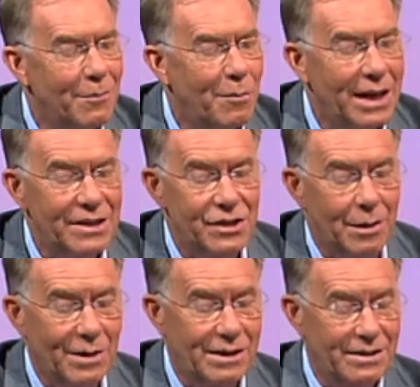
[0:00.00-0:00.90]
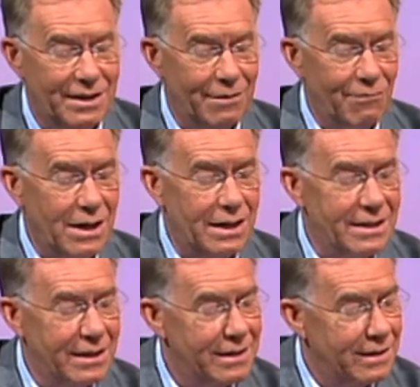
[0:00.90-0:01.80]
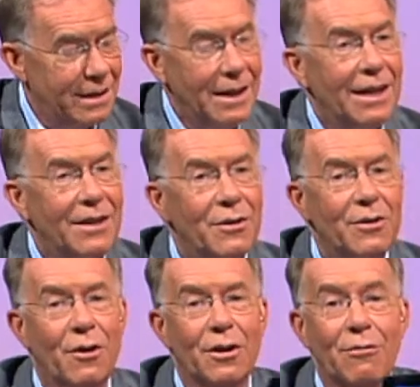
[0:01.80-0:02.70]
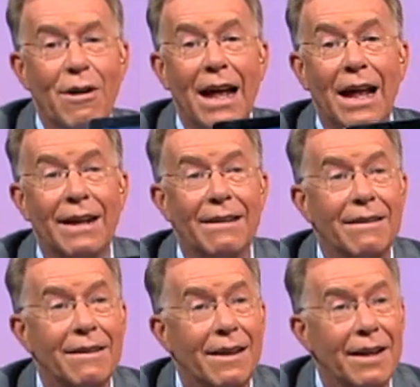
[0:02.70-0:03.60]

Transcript: the picture, because they really did do it on yes. a grand yeah.